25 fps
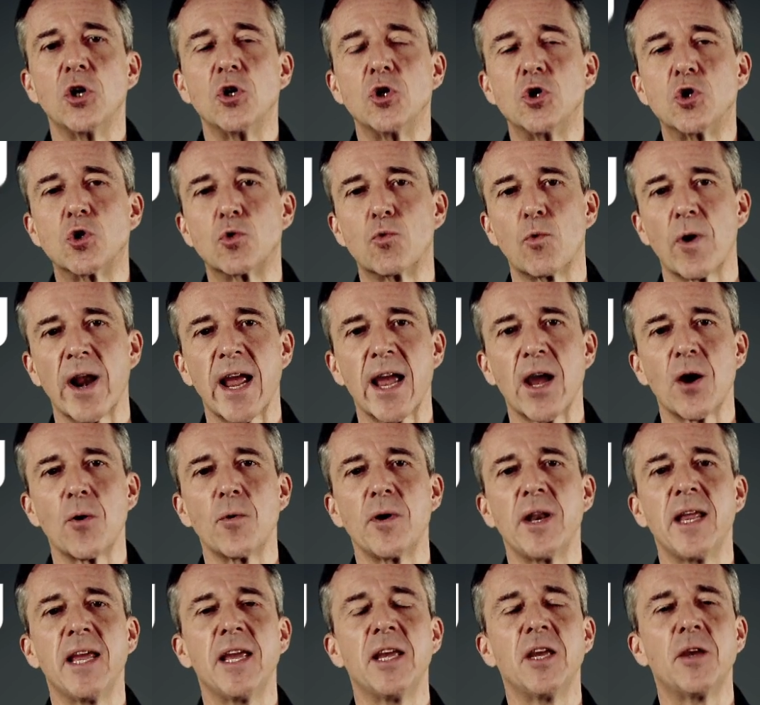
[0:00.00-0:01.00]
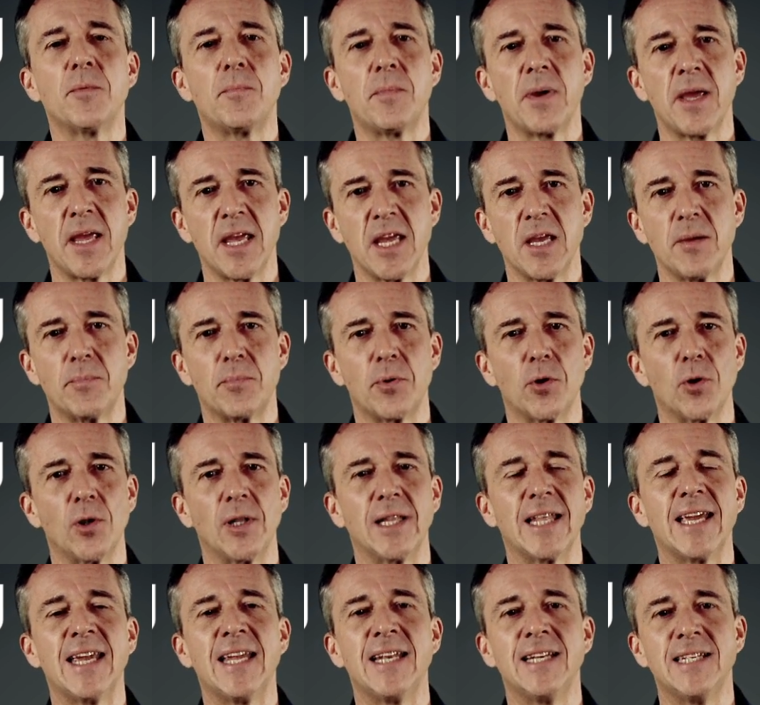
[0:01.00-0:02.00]
drowning
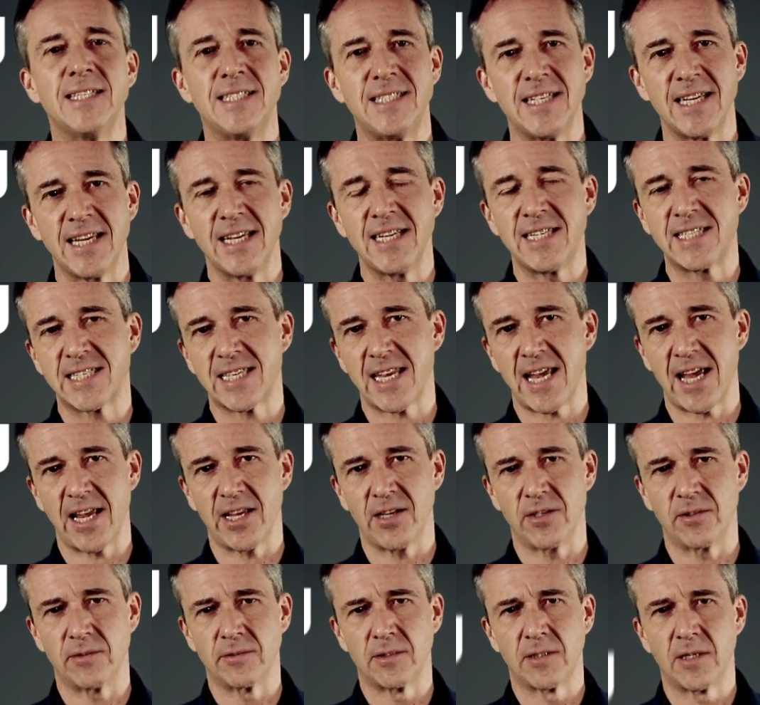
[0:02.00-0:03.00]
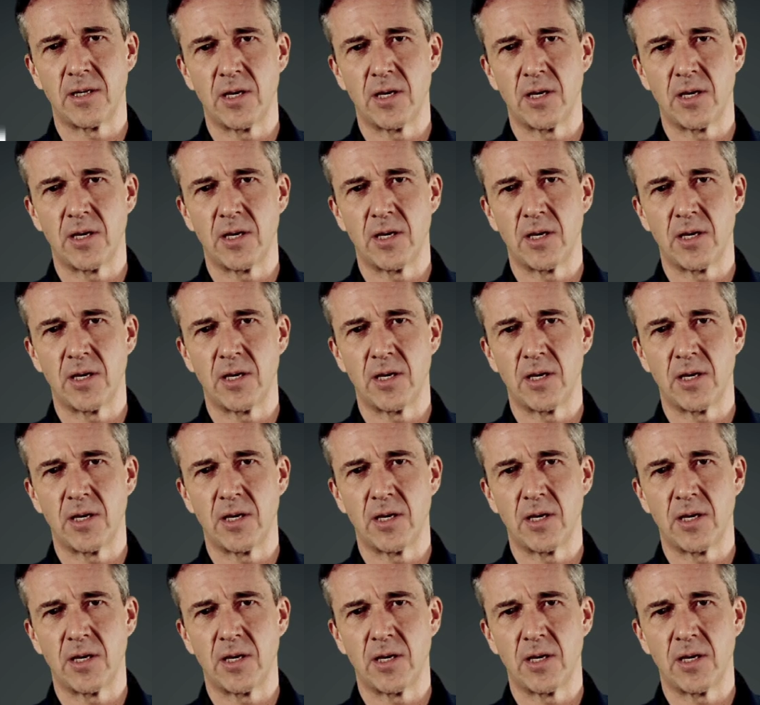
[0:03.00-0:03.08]
people in detail.